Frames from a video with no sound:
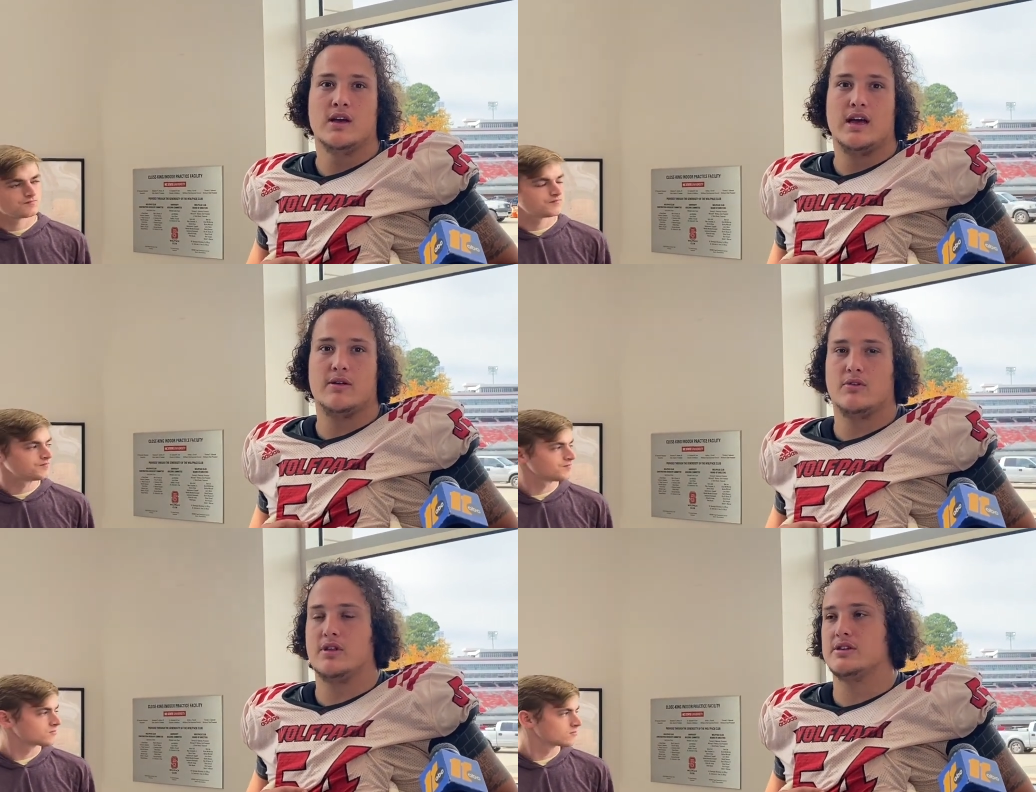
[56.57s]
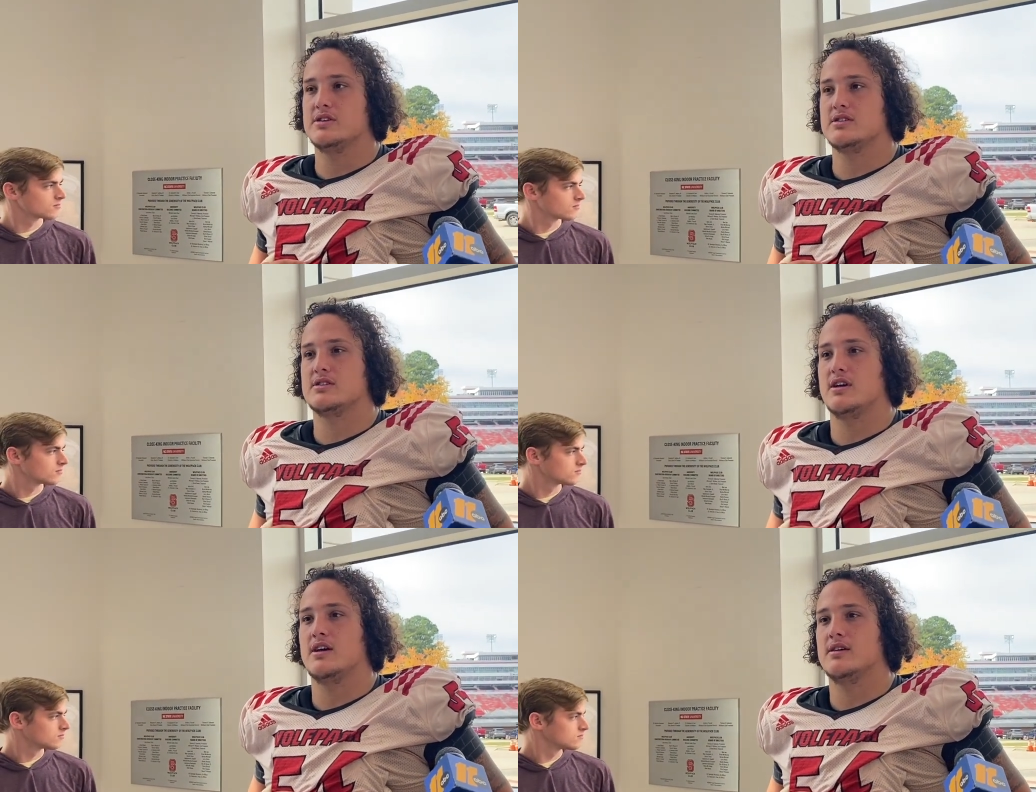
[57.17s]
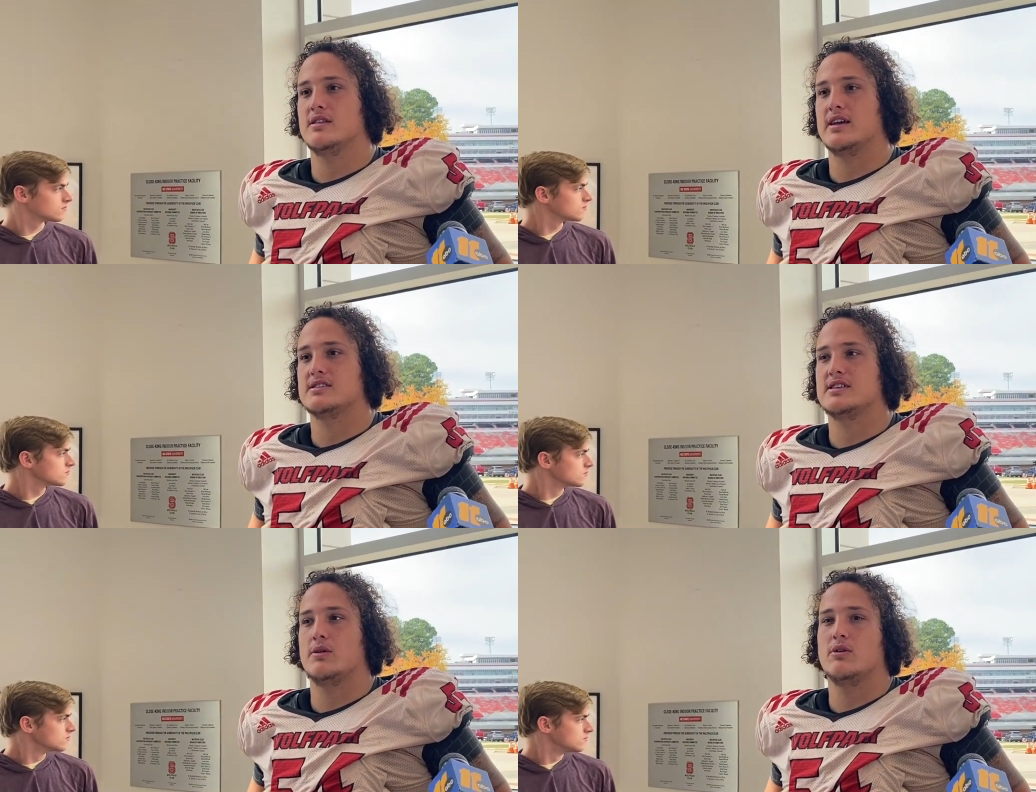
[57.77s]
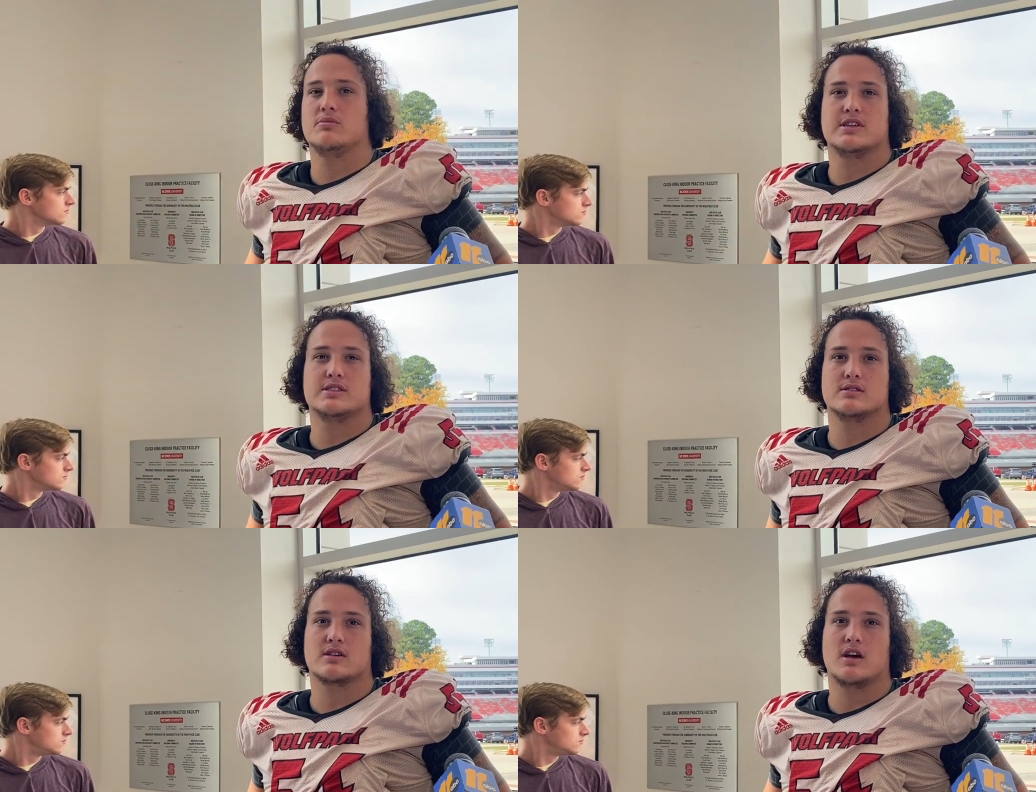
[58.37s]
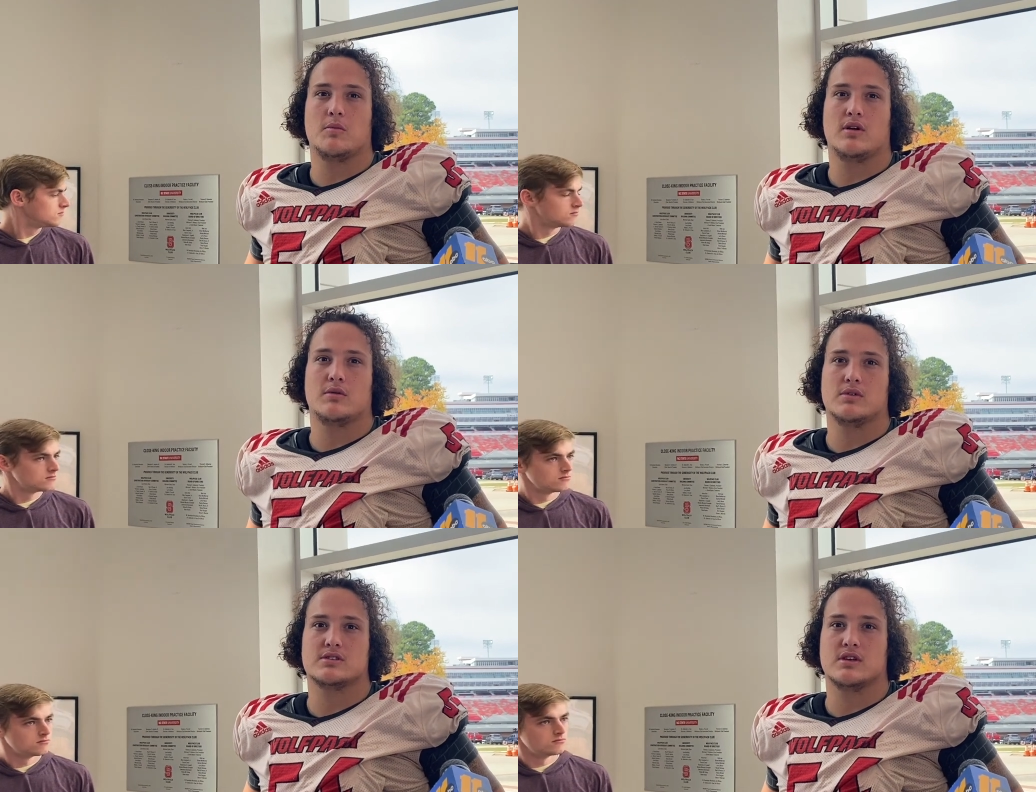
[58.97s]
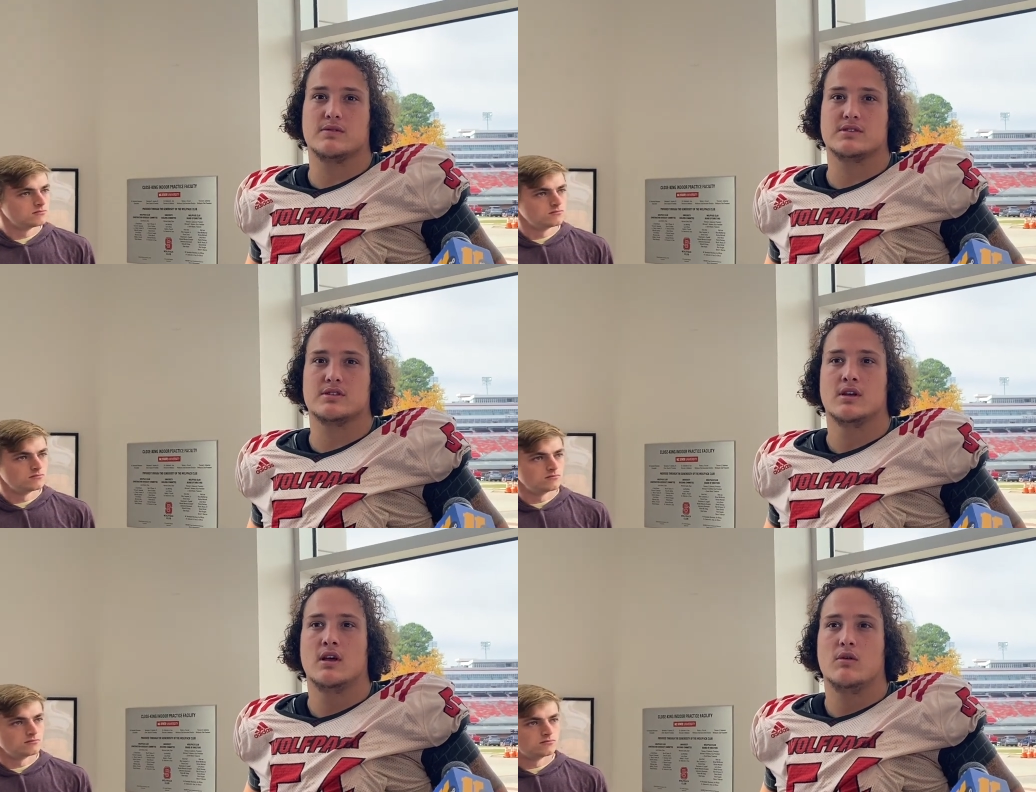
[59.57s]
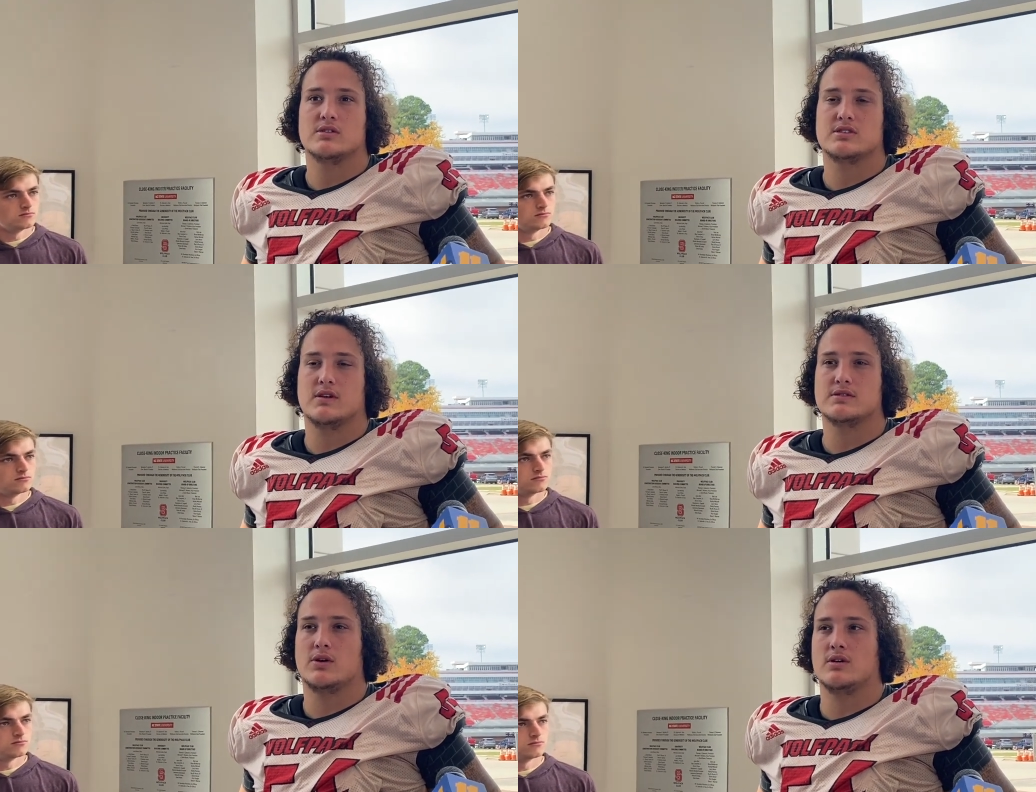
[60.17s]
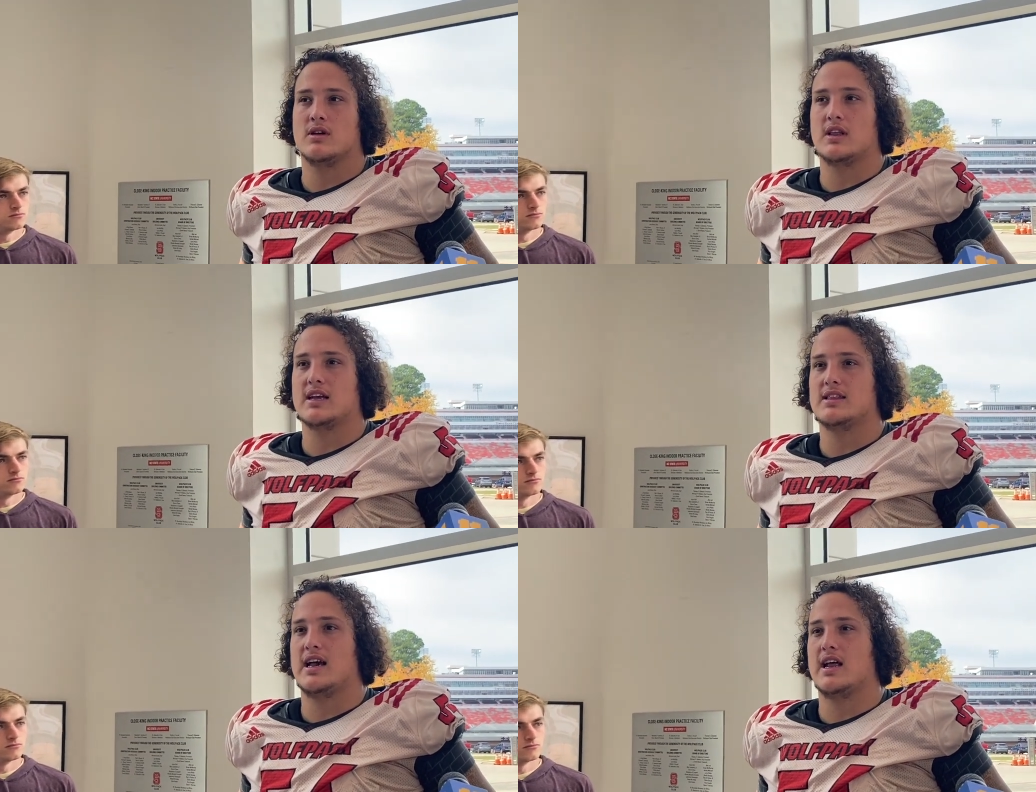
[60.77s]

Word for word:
Speaker 1: and really just uh, like seeing what blitzes are coming and what stuff is with stuff's going on like that.